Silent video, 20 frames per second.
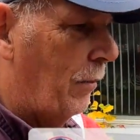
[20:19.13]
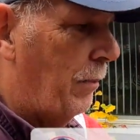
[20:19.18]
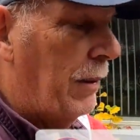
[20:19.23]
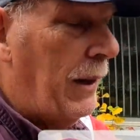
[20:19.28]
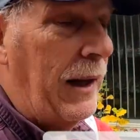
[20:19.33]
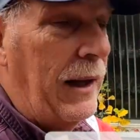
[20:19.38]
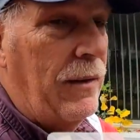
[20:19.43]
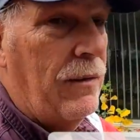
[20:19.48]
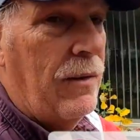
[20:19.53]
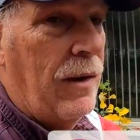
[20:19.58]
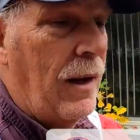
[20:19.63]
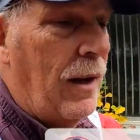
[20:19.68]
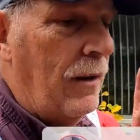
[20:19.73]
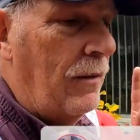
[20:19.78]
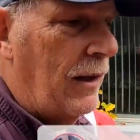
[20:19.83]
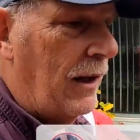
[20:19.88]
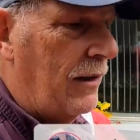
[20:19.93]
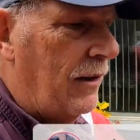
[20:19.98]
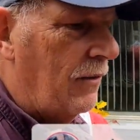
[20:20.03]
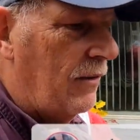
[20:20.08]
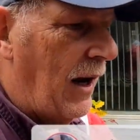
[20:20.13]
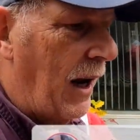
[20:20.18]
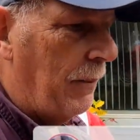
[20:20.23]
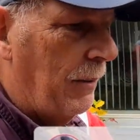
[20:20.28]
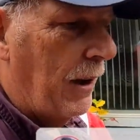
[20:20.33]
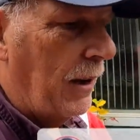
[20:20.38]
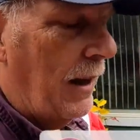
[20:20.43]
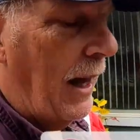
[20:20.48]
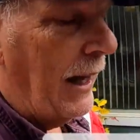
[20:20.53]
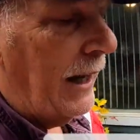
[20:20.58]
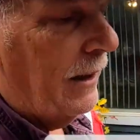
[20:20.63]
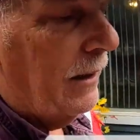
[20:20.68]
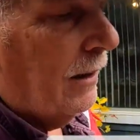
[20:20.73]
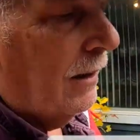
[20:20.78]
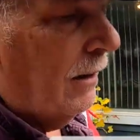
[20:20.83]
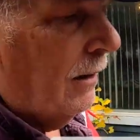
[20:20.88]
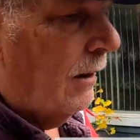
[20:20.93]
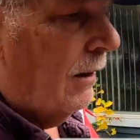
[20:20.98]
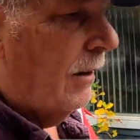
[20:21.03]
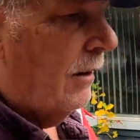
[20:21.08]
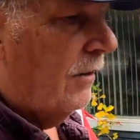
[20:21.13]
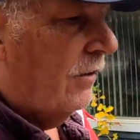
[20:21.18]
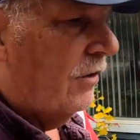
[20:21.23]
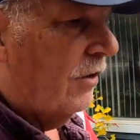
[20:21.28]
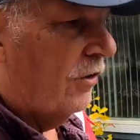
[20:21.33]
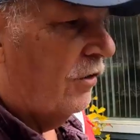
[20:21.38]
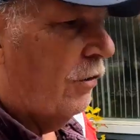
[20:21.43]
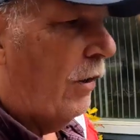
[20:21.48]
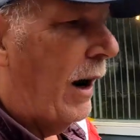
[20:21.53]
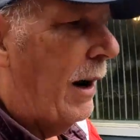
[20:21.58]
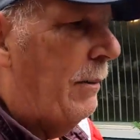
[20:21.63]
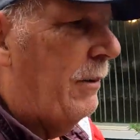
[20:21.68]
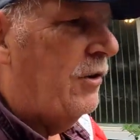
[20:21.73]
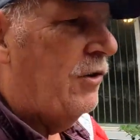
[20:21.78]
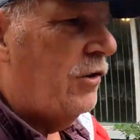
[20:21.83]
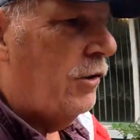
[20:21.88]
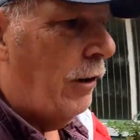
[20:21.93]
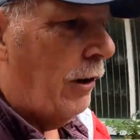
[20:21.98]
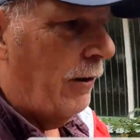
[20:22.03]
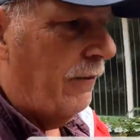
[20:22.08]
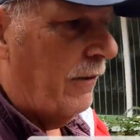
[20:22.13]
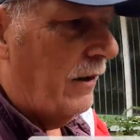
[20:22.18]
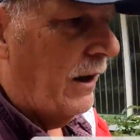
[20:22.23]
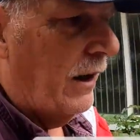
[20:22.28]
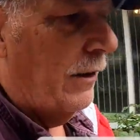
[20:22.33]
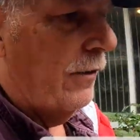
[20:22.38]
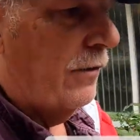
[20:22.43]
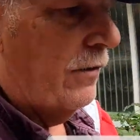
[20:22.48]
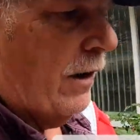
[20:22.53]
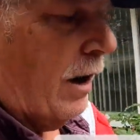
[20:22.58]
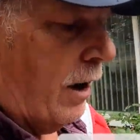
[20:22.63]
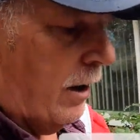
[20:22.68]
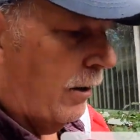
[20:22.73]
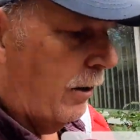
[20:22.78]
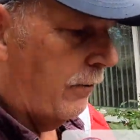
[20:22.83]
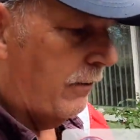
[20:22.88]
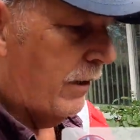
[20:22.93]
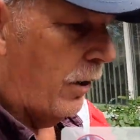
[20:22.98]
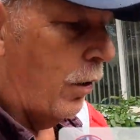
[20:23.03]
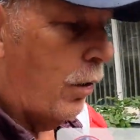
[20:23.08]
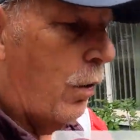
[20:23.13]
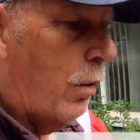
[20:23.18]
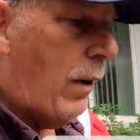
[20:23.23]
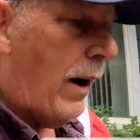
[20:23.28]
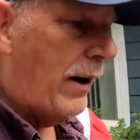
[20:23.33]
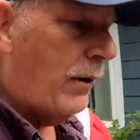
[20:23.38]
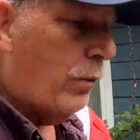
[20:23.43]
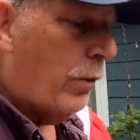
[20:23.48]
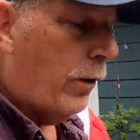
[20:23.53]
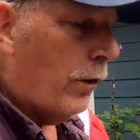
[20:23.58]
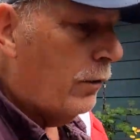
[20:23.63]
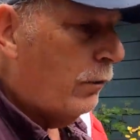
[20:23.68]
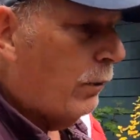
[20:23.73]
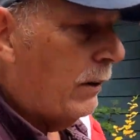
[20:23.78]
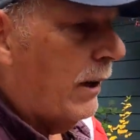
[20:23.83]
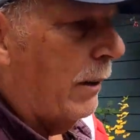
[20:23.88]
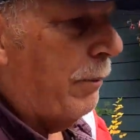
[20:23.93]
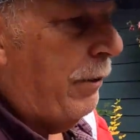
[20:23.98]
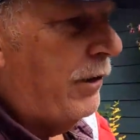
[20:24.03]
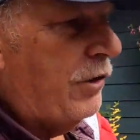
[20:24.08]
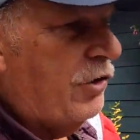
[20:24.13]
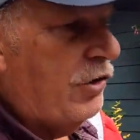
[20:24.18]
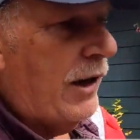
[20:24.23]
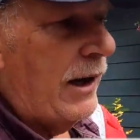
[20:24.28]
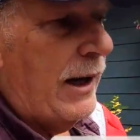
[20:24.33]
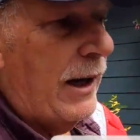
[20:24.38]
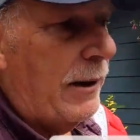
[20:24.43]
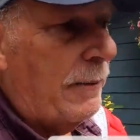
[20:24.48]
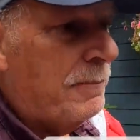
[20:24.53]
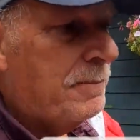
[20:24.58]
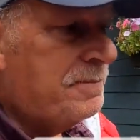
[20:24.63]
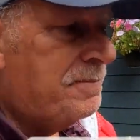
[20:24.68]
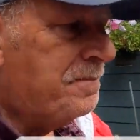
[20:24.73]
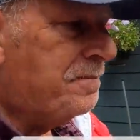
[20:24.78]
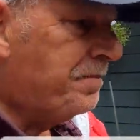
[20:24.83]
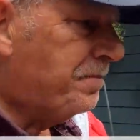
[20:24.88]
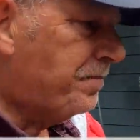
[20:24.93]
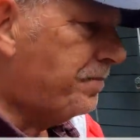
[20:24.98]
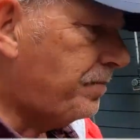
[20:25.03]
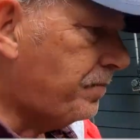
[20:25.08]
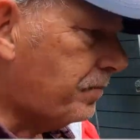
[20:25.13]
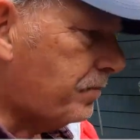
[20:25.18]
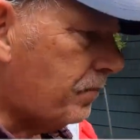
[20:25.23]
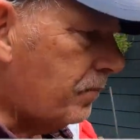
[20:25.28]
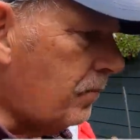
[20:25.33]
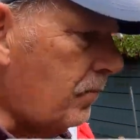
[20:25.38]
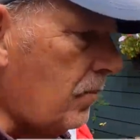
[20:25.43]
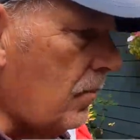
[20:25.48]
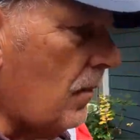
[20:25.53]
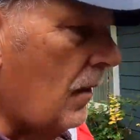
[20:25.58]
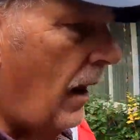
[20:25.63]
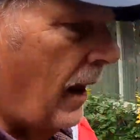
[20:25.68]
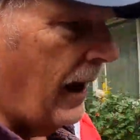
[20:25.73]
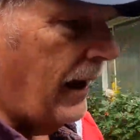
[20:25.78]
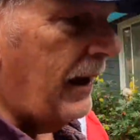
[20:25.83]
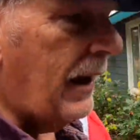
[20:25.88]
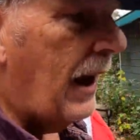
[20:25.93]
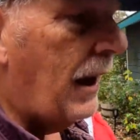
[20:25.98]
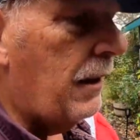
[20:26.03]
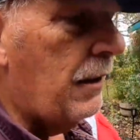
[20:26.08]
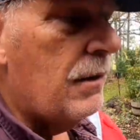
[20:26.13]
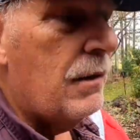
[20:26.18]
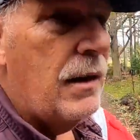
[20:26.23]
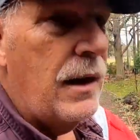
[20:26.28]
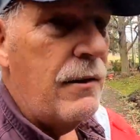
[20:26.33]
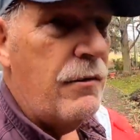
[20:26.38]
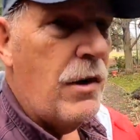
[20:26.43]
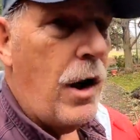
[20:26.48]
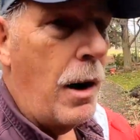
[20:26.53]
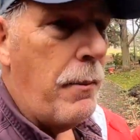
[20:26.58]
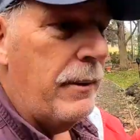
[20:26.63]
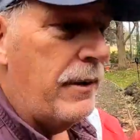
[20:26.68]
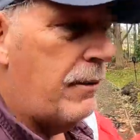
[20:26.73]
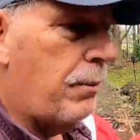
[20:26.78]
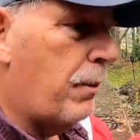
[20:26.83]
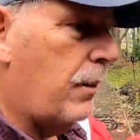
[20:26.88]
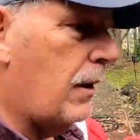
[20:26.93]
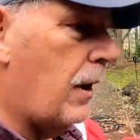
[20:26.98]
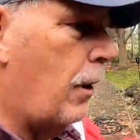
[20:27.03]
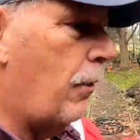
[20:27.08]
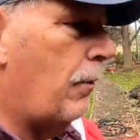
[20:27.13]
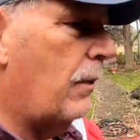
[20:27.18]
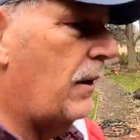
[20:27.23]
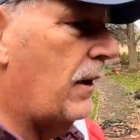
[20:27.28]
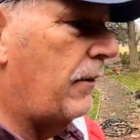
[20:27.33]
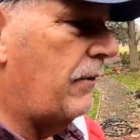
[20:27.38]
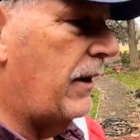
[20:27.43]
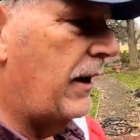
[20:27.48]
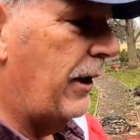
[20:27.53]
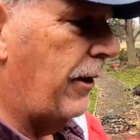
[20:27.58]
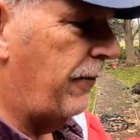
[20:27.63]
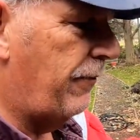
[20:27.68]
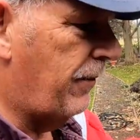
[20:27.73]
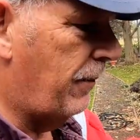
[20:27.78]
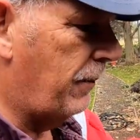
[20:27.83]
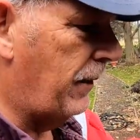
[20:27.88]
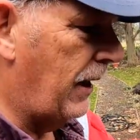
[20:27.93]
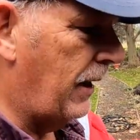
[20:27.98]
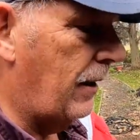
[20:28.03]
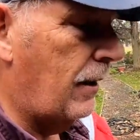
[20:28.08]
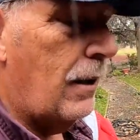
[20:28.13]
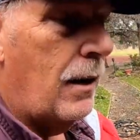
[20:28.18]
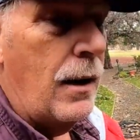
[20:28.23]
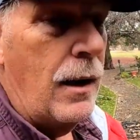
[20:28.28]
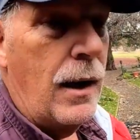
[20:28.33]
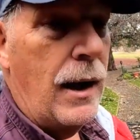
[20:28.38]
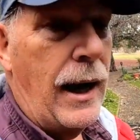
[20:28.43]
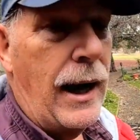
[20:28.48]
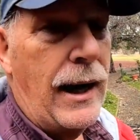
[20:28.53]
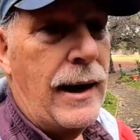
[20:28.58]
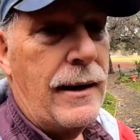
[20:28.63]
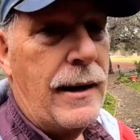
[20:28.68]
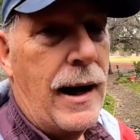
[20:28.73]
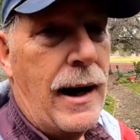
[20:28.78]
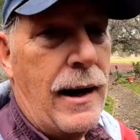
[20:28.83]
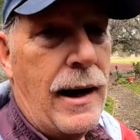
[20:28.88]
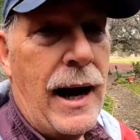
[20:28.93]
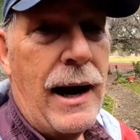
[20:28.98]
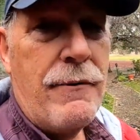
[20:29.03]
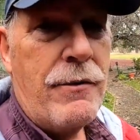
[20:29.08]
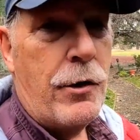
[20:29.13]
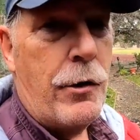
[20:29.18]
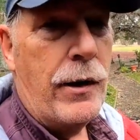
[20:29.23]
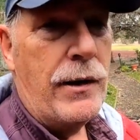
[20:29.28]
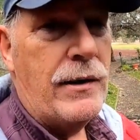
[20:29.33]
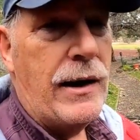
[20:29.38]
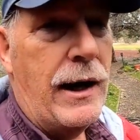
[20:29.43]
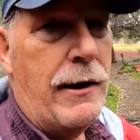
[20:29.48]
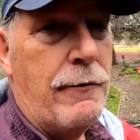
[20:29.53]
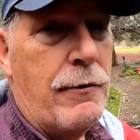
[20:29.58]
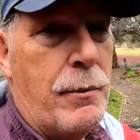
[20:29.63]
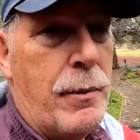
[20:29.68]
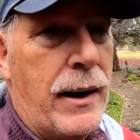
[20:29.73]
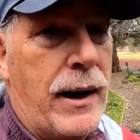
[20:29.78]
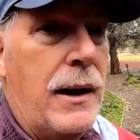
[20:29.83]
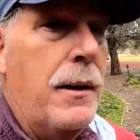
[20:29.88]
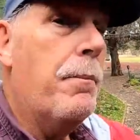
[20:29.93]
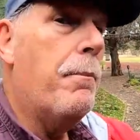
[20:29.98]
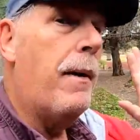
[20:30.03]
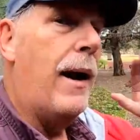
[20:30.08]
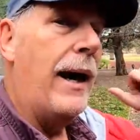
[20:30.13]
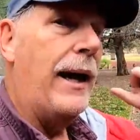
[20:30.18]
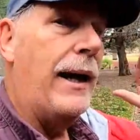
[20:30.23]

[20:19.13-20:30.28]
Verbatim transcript: so please take the time to like, subscribe and share our videos all over the whole wide world. We'd appreciate it. And uh, leave comments below. We'd love to hear from you. And uh, have a great day, everybody.